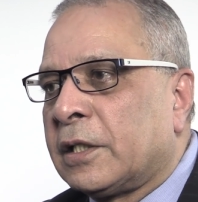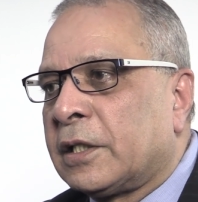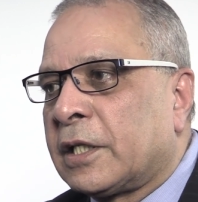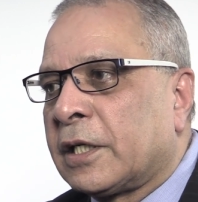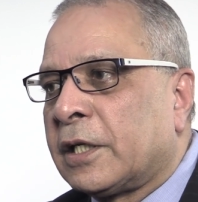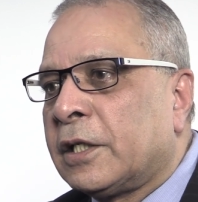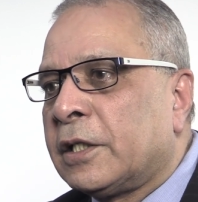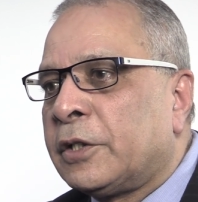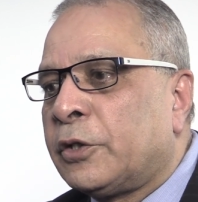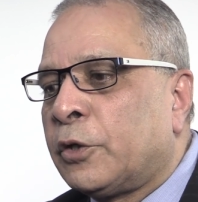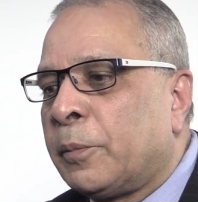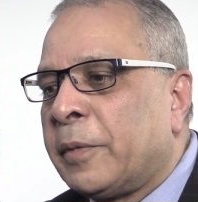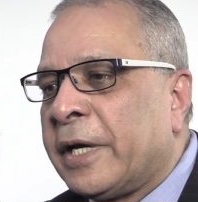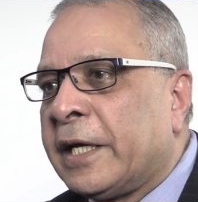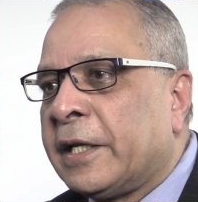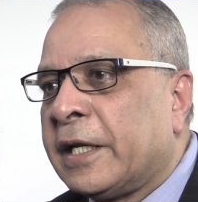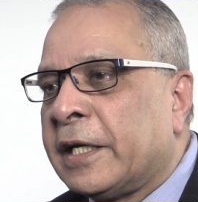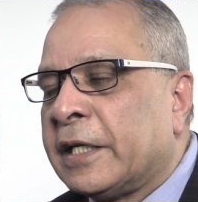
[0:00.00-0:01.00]
Third
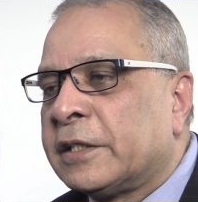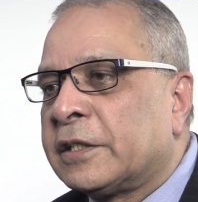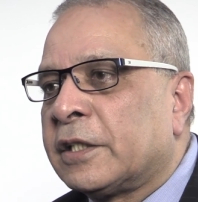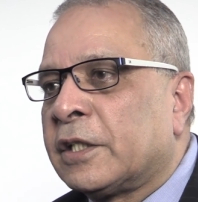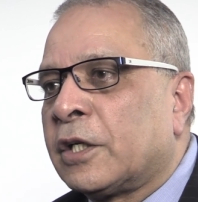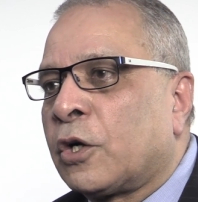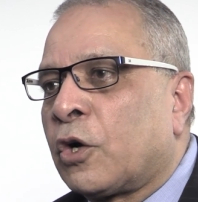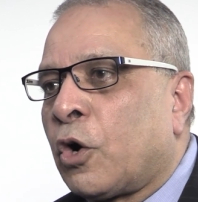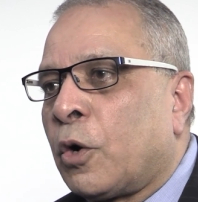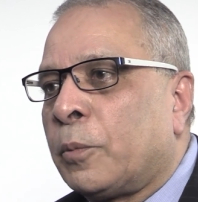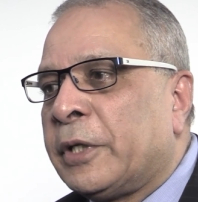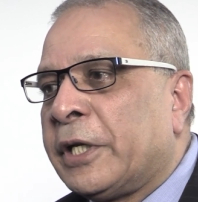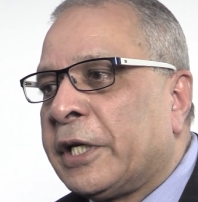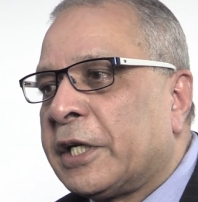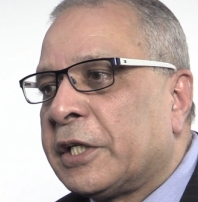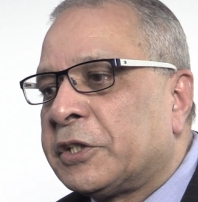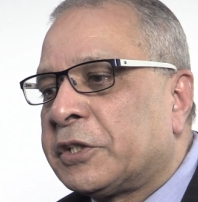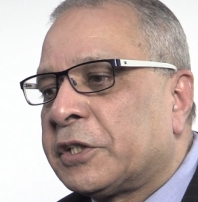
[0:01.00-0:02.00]
domain is
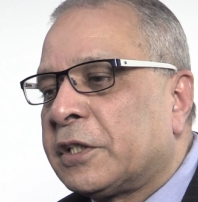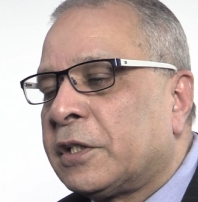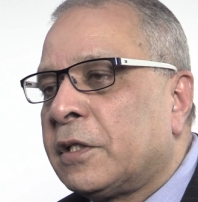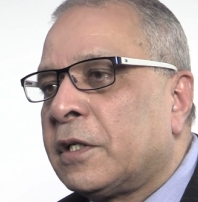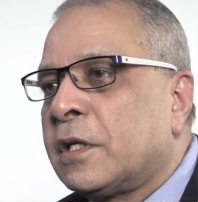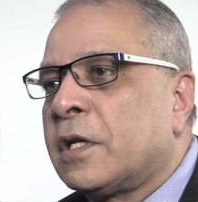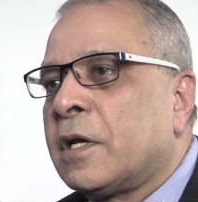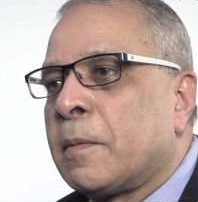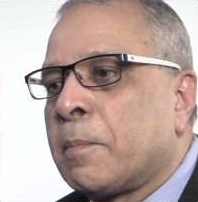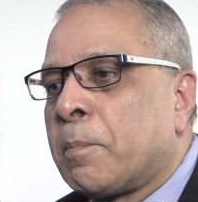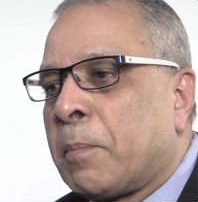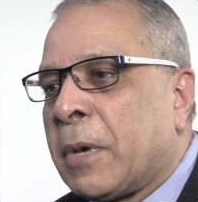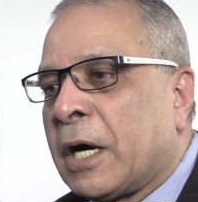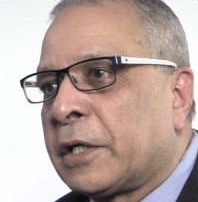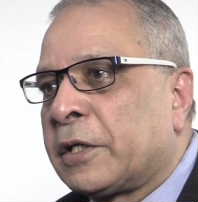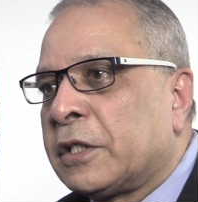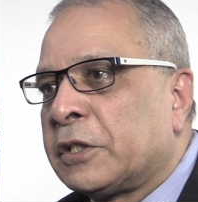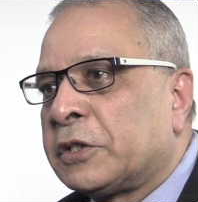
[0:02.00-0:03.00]
communication,
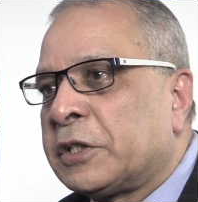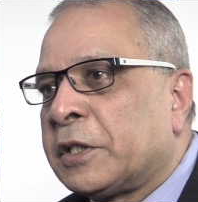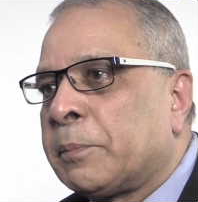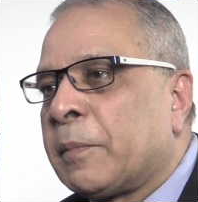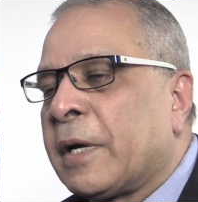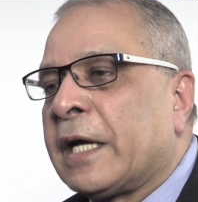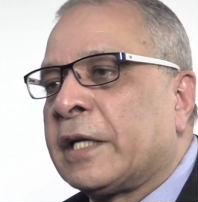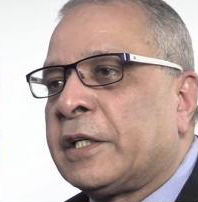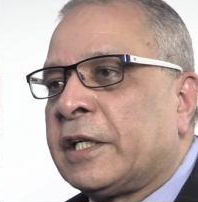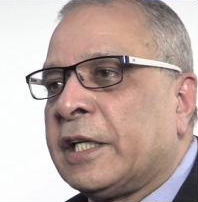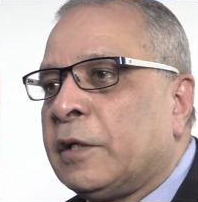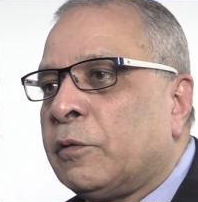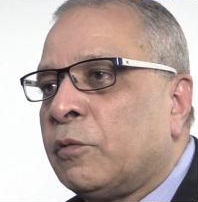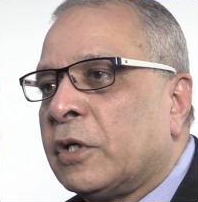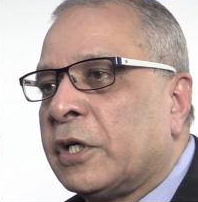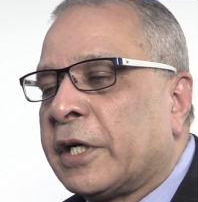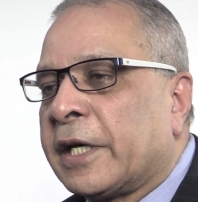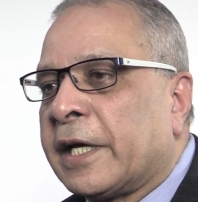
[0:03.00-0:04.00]
partnership and team
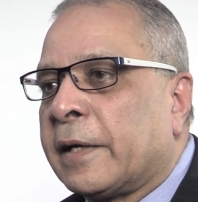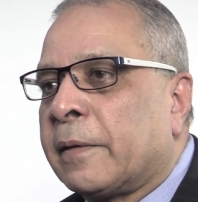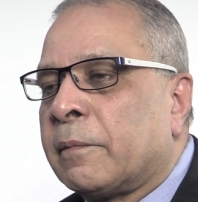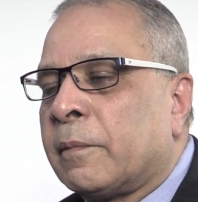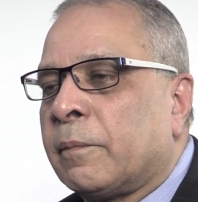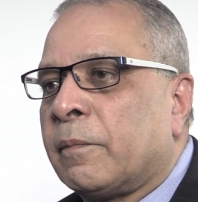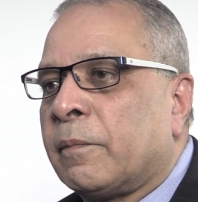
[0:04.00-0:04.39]
working.